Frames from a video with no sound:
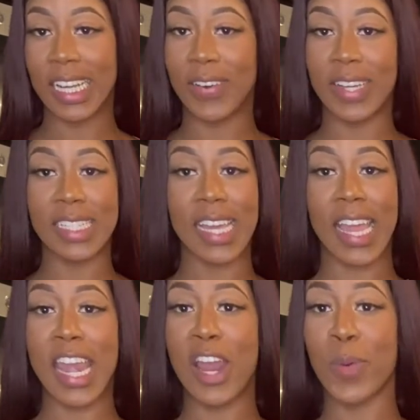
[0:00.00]
We ain't
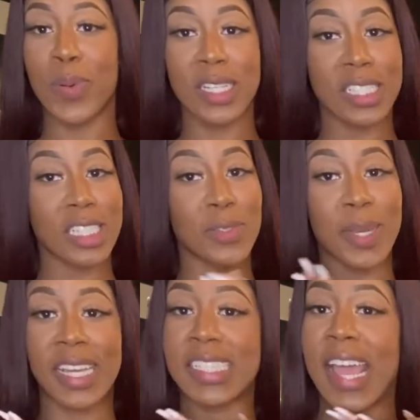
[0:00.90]
taking no prisoners.
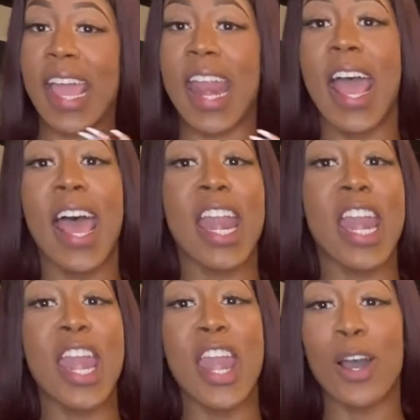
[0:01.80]
We ain't taking
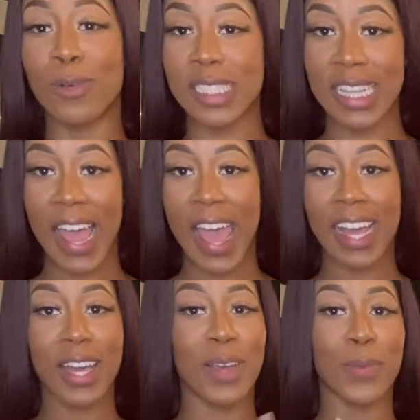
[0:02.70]
no
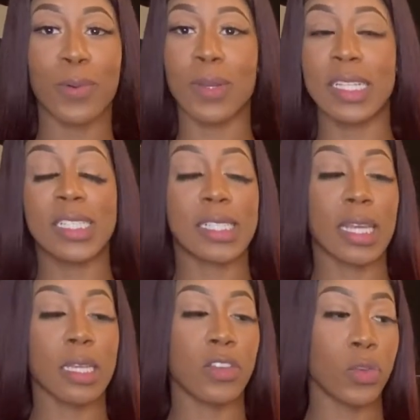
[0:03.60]
slack. And we're really
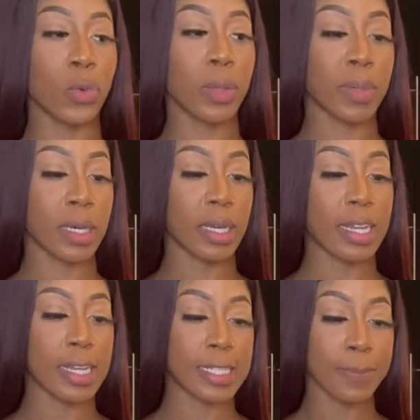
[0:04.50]
just getting to it
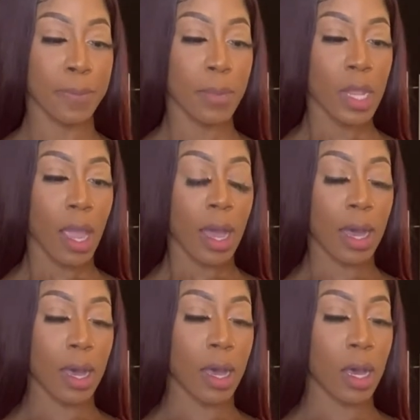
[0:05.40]
because
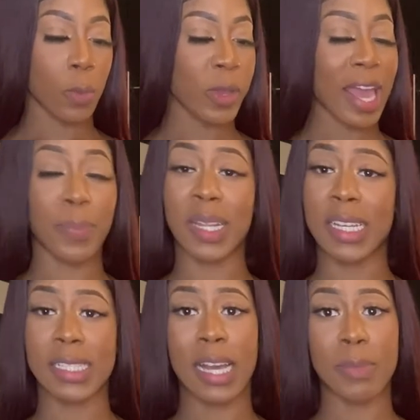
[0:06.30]
we had
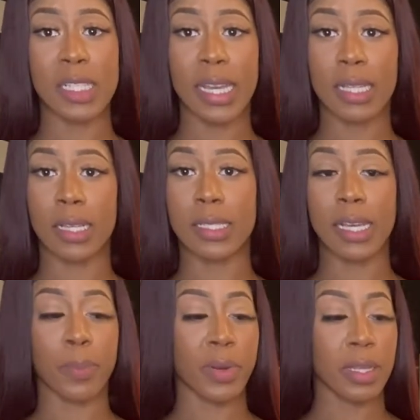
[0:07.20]
plenty of time to
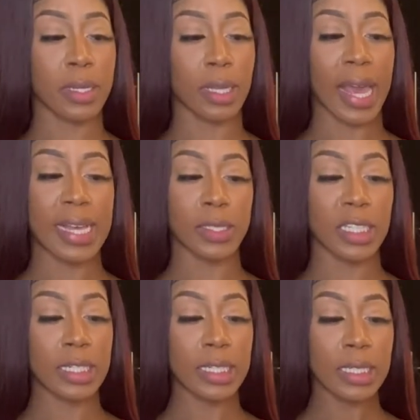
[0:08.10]
take a breather
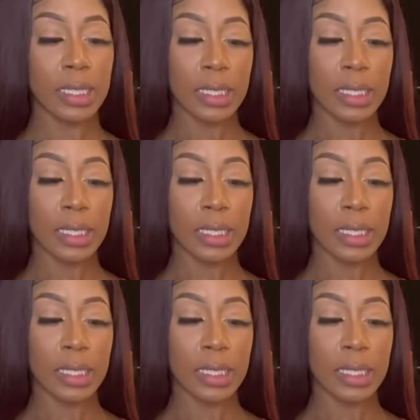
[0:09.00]
last year.